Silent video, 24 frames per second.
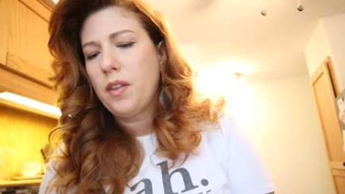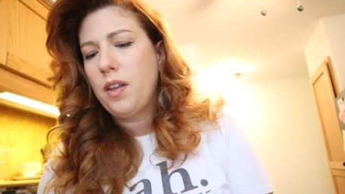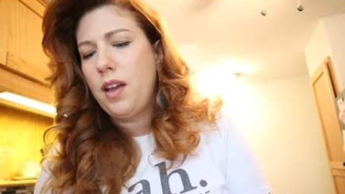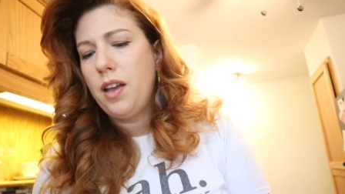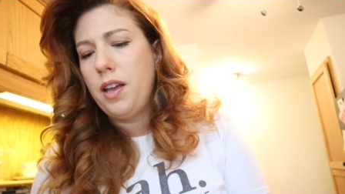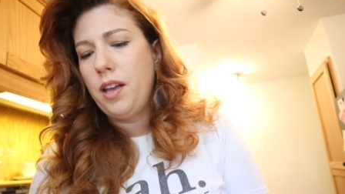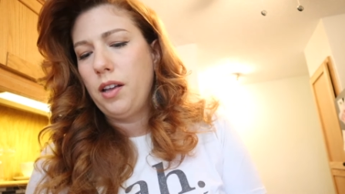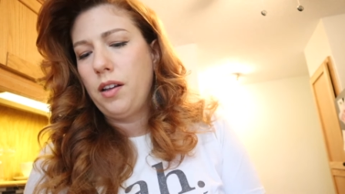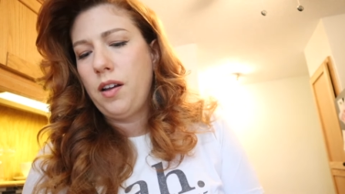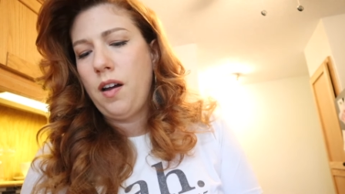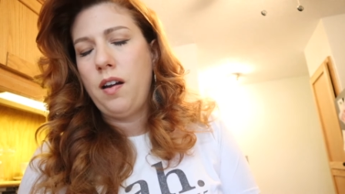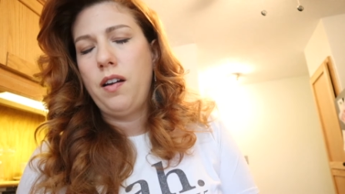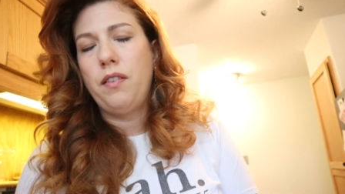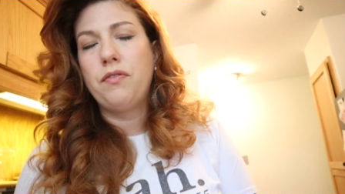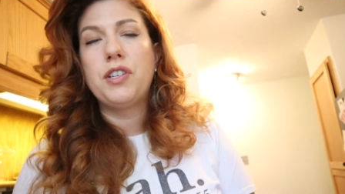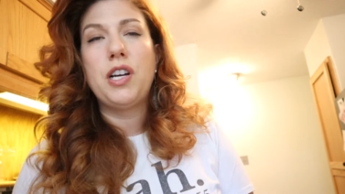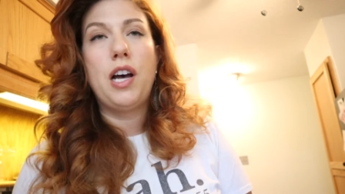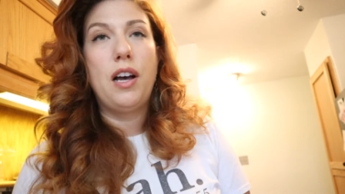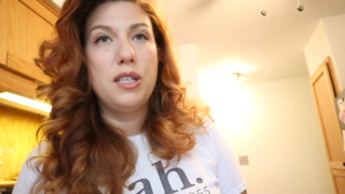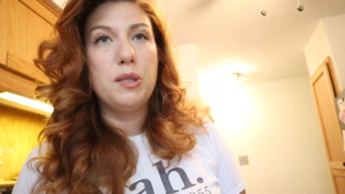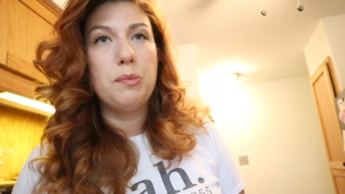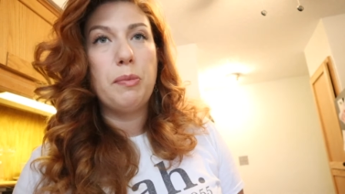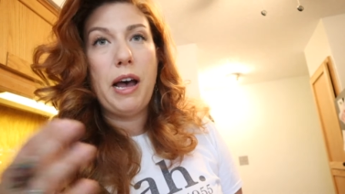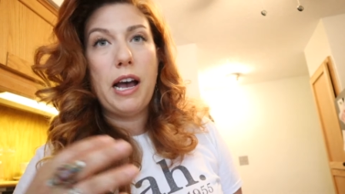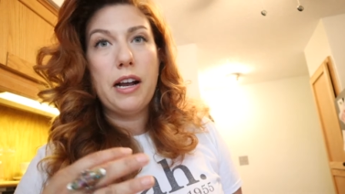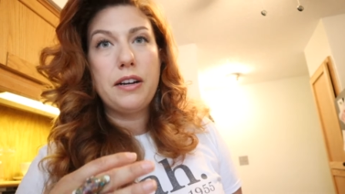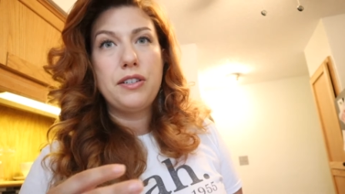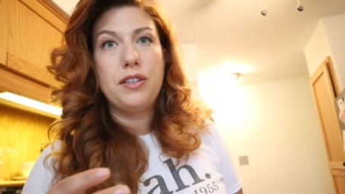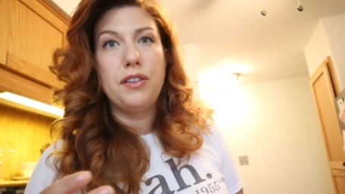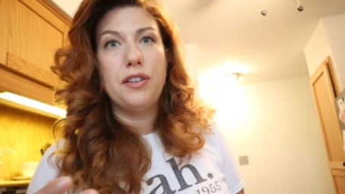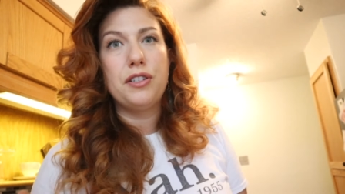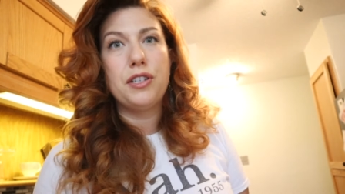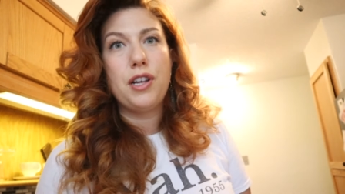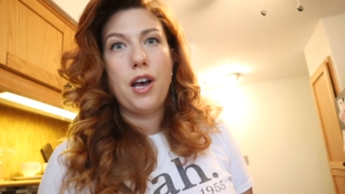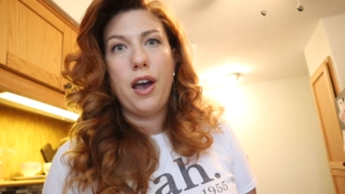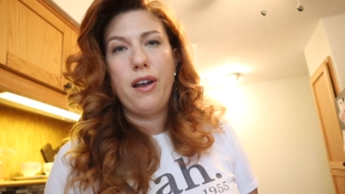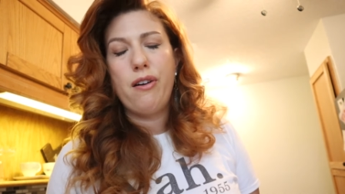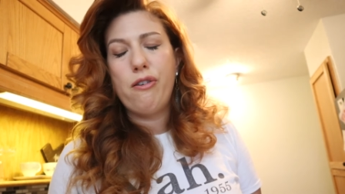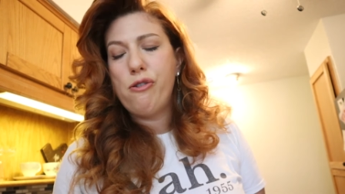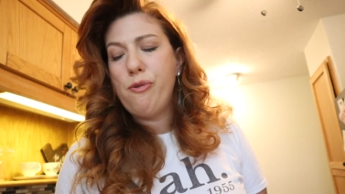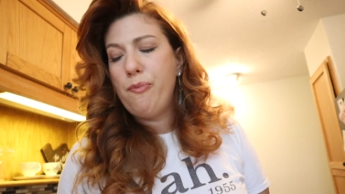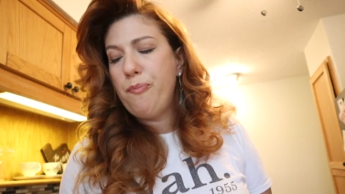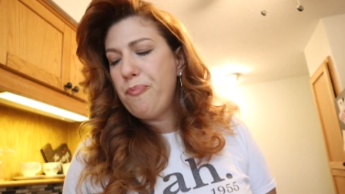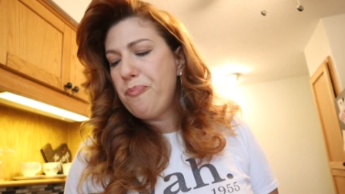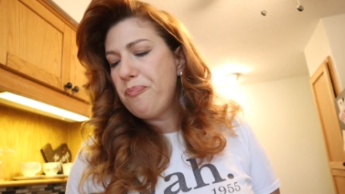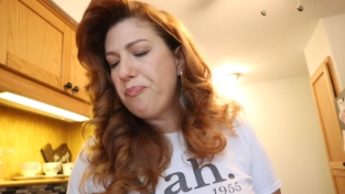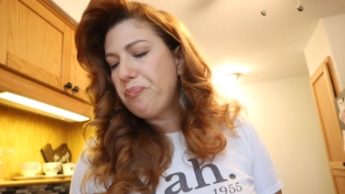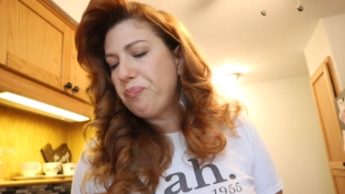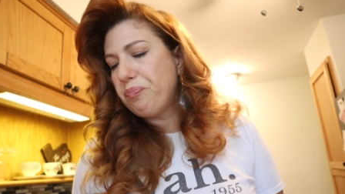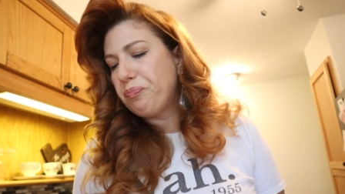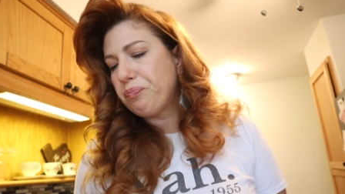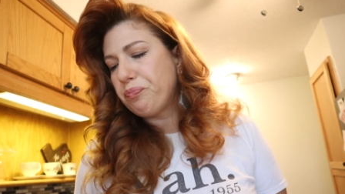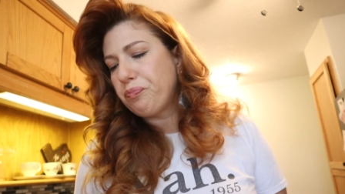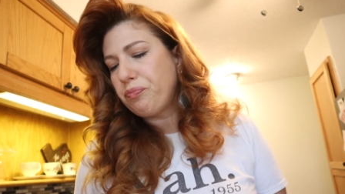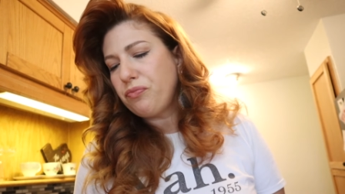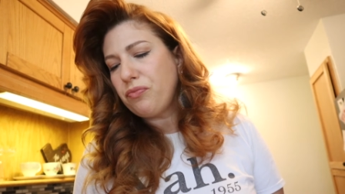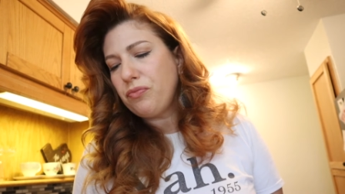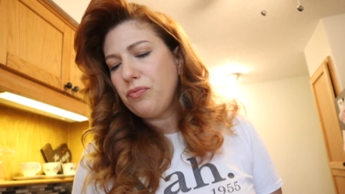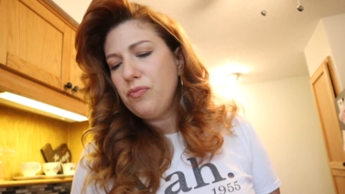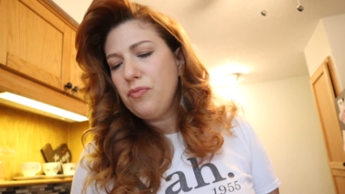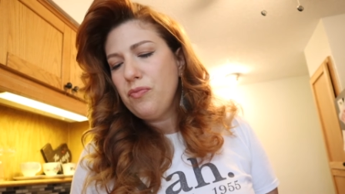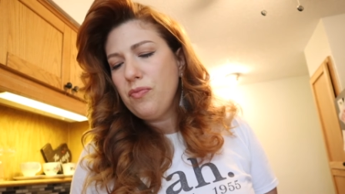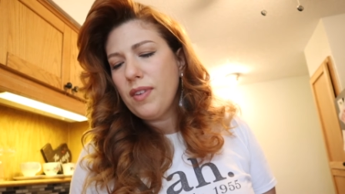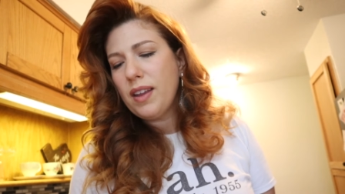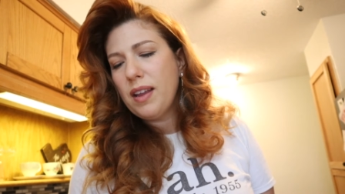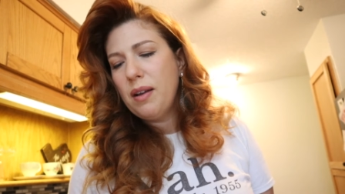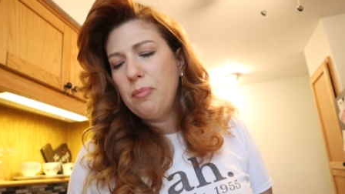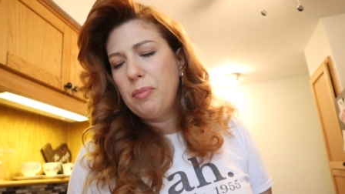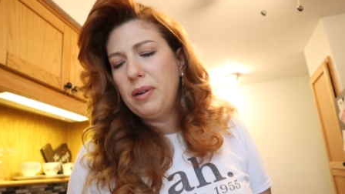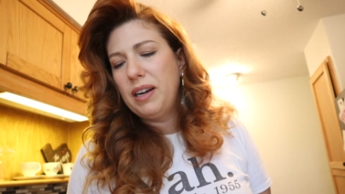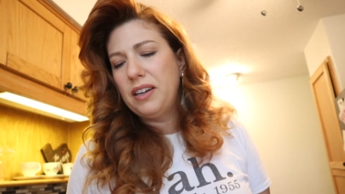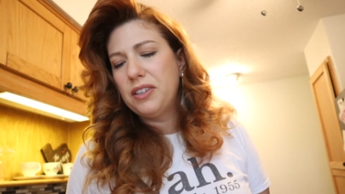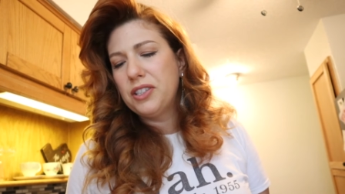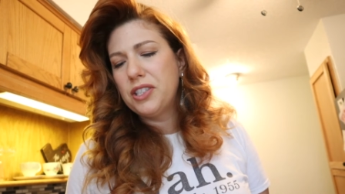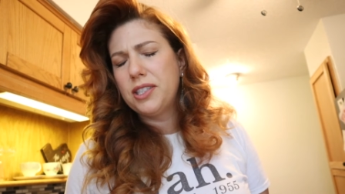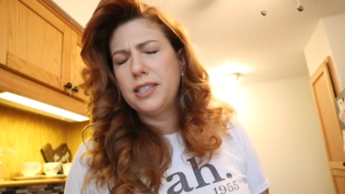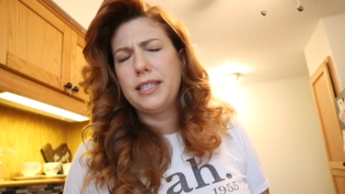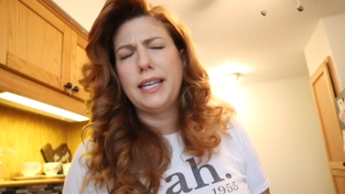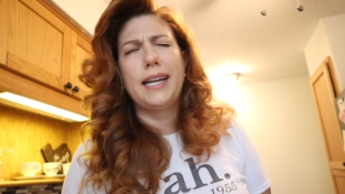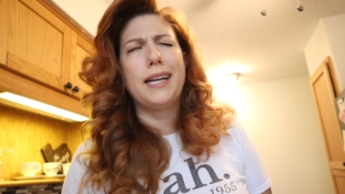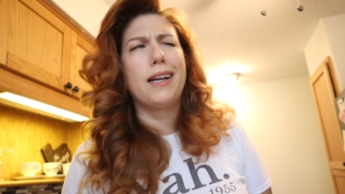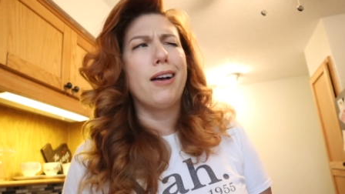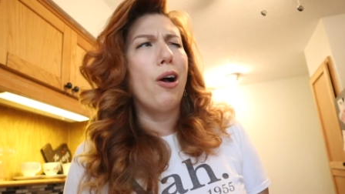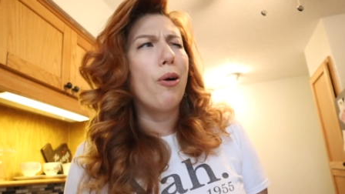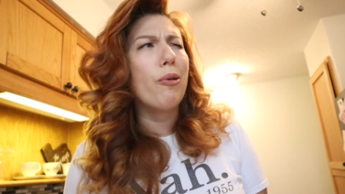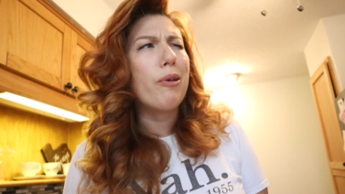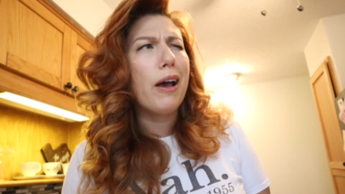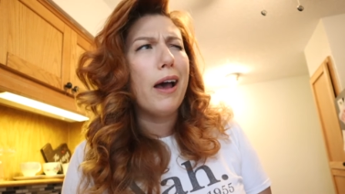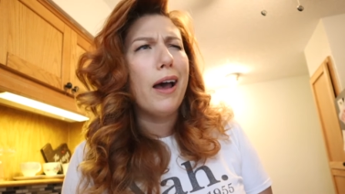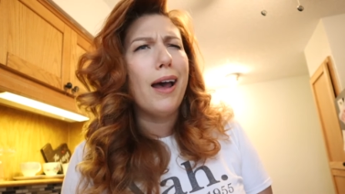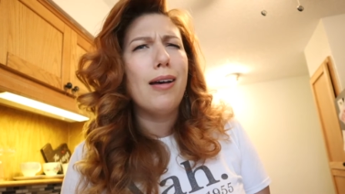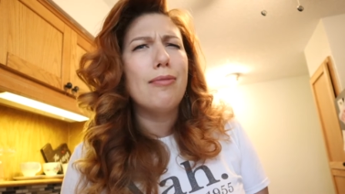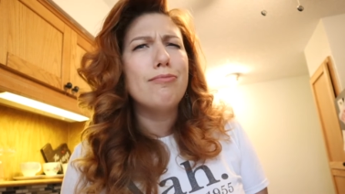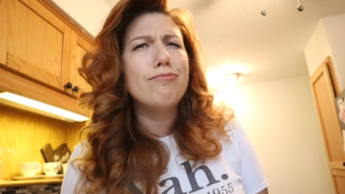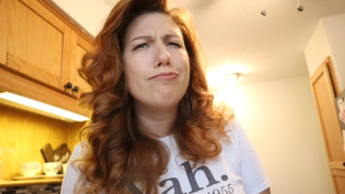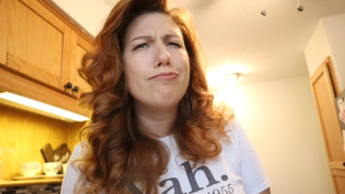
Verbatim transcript: It kind of ties back to the title. But I was just like, okay.